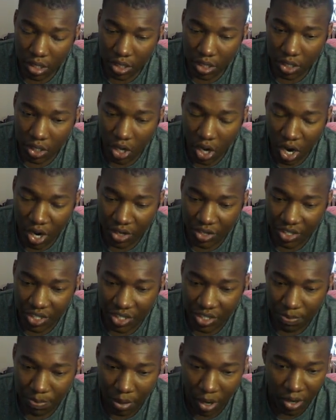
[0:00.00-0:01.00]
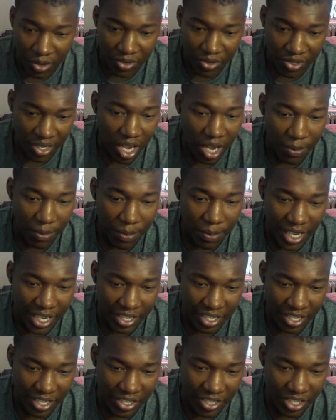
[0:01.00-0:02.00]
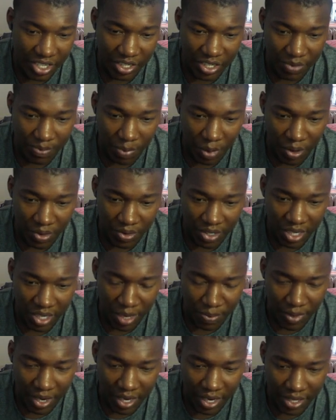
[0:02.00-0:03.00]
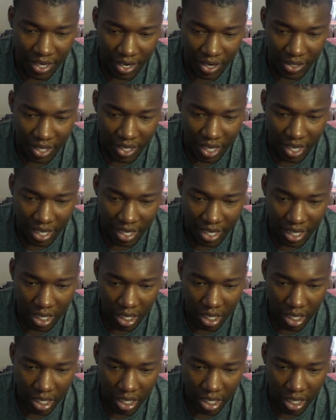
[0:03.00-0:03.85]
just burns up. It just burns up right there. Like,